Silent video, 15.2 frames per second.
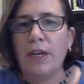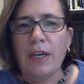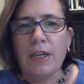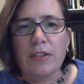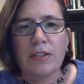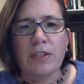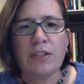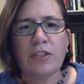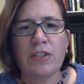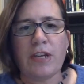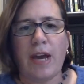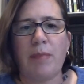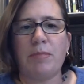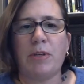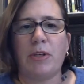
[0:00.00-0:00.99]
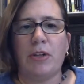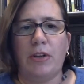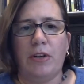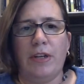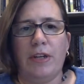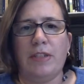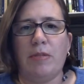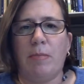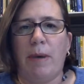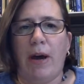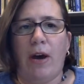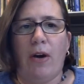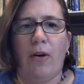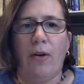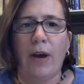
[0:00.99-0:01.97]
So this chapter is
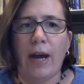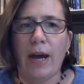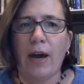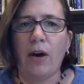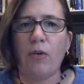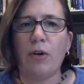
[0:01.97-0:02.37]
about how